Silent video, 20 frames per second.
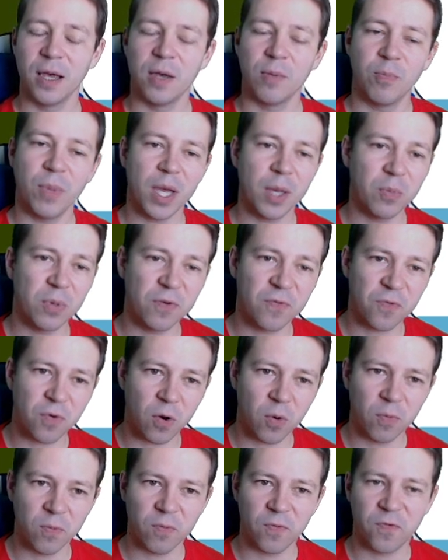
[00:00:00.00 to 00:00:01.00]
maybe
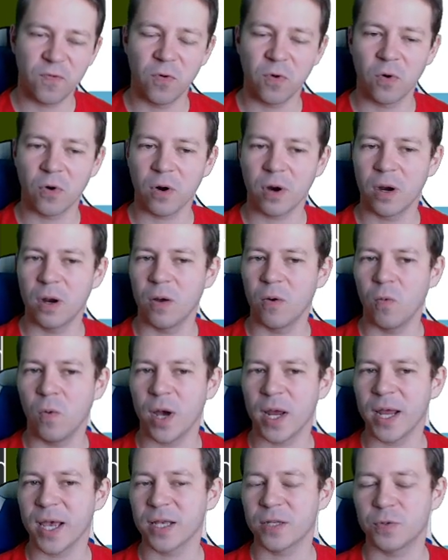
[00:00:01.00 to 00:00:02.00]
for
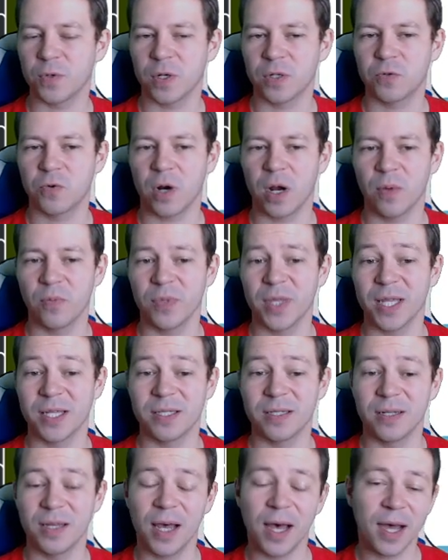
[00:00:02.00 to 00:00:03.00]
1 extra trump
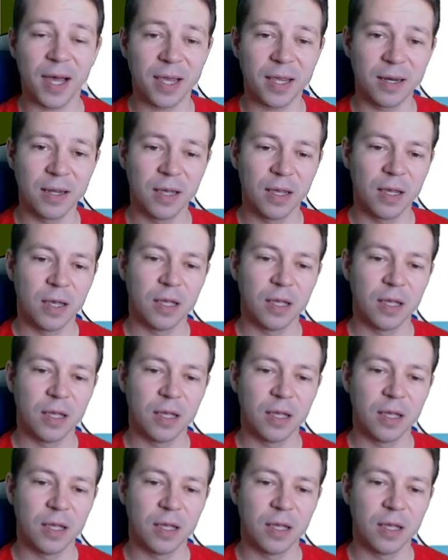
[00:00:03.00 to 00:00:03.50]
that's 9.